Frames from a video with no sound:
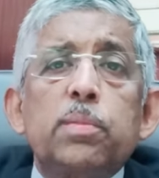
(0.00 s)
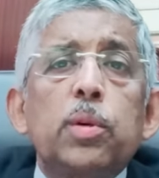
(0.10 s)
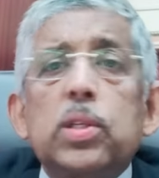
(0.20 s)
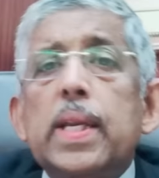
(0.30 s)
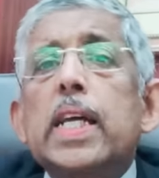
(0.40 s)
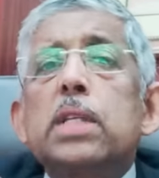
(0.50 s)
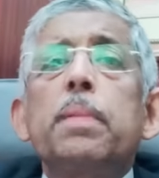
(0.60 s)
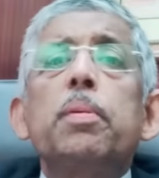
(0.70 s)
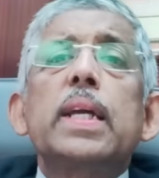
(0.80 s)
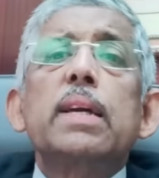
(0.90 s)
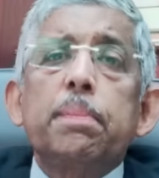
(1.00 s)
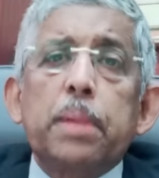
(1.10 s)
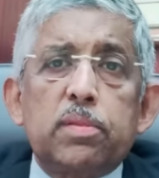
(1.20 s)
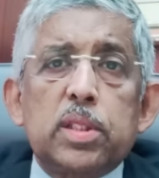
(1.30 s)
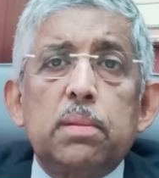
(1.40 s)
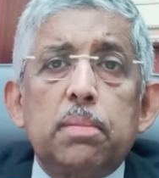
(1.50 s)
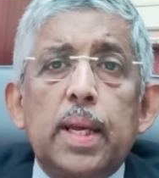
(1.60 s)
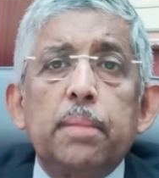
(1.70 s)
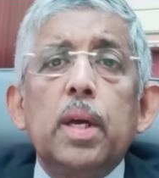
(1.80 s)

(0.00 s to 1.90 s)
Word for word: because diets people give up after some time.